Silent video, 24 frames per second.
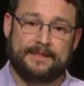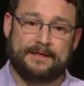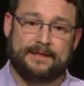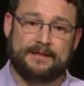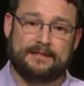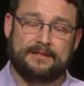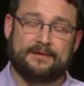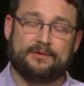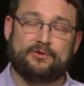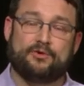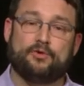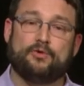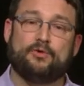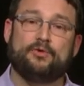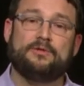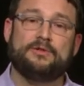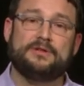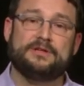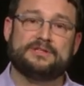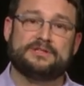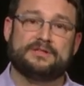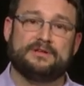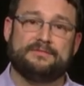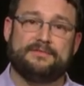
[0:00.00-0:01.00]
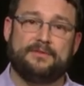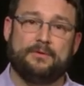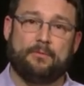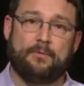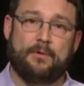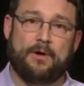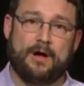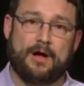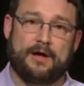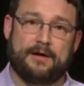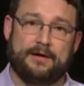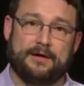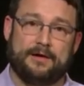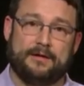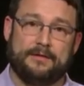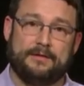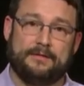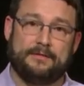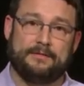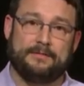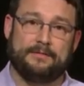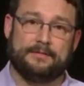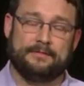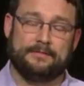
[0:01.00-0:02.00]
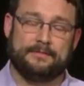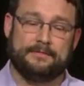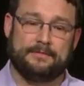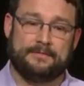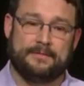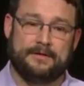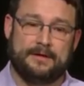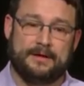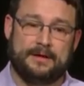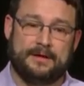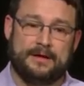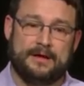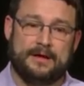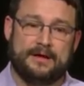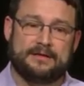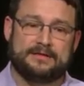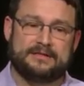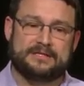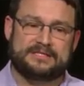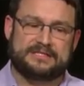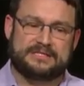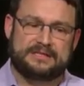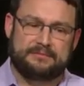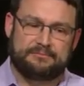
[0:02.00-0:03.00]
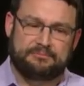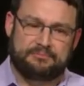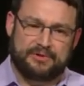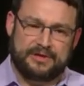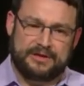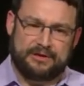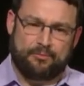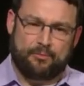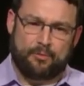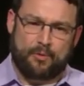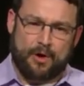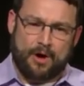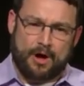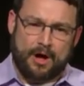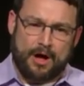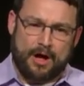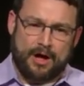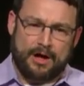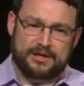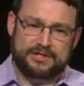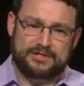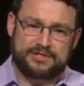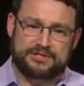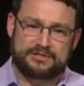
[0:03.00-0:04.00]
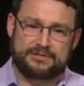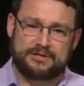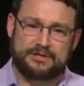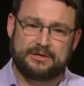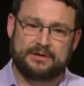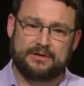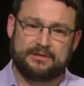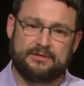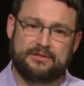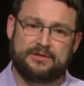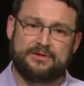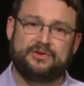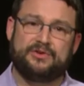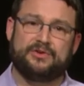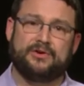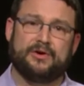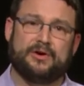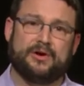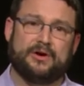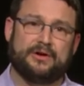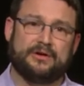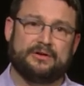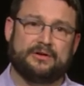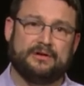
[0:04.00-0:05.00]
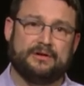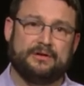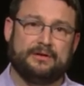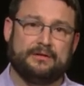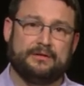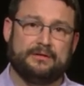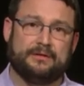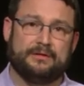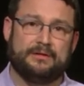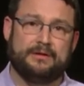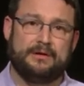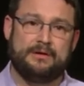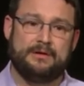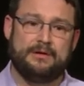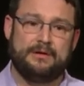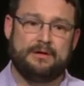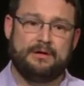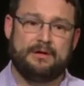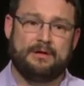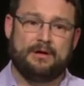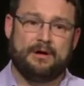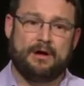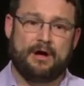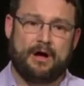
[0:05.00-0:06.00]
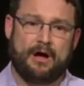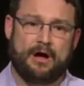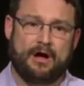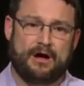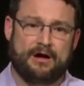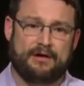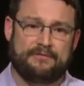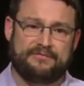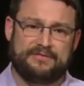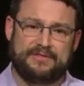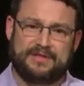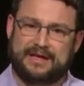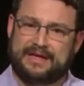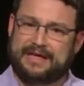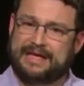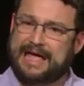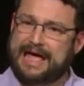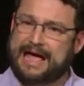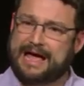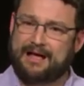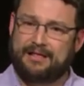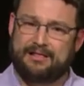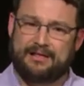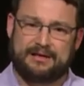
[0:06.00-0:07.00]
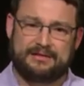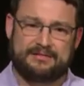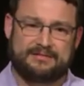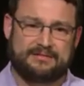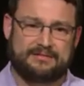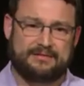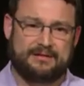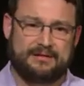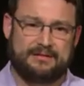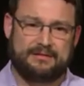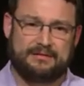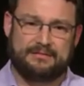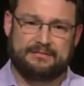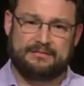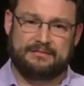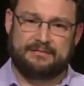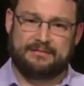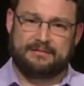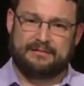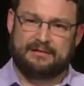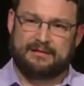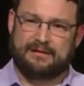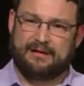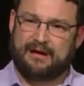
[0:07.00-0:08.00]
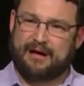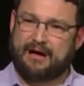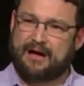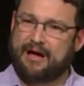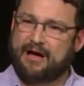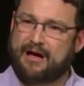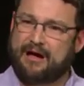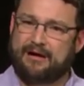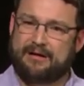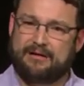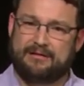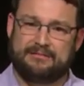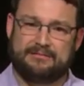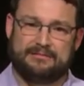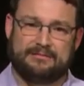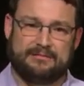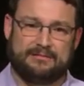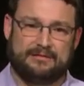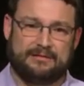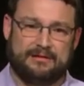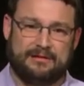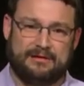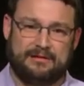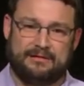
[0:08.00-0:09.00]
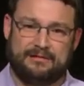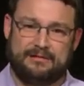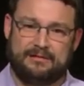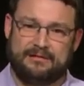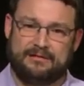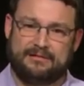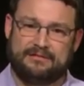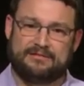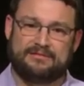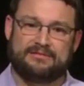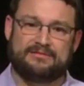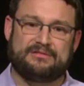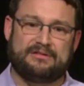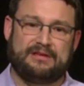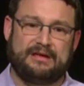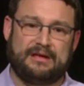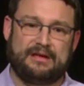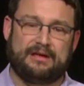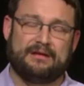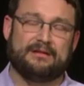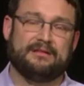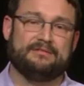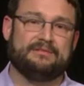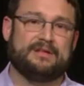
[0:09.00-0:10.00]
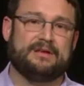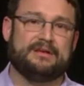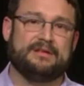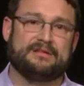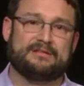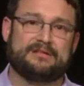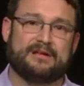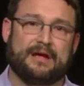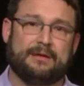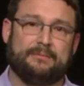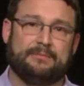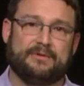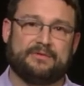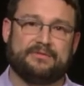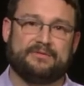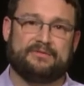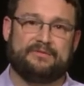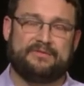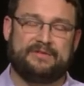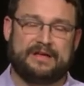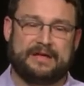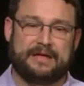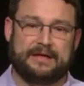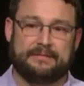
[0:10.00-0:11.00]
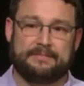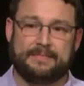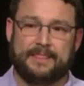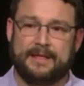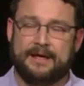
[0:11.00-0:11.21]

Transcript: and the coolness of the water to simply wash the dirt off the calloused, hardened skin of the disciples' feet.